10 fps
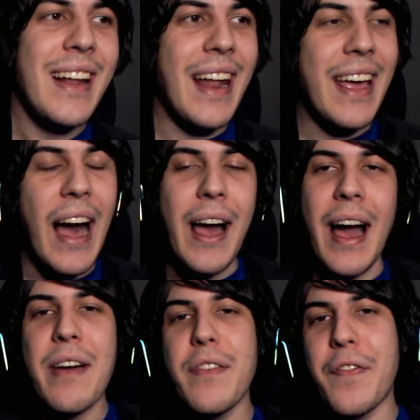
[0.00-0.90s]
Like, I,
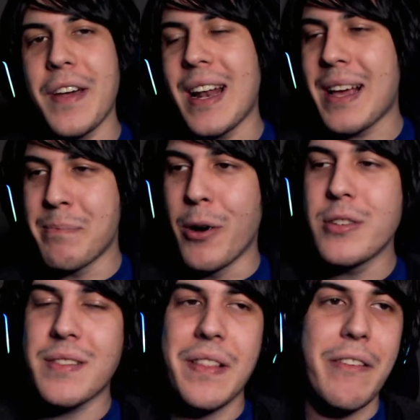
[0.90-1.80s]
I have a feeling
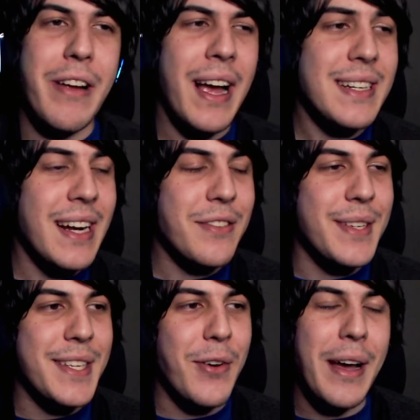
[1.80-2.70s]
most of that reaction, I was
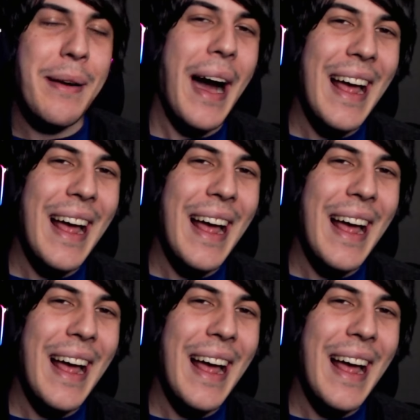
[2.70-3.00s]
just going,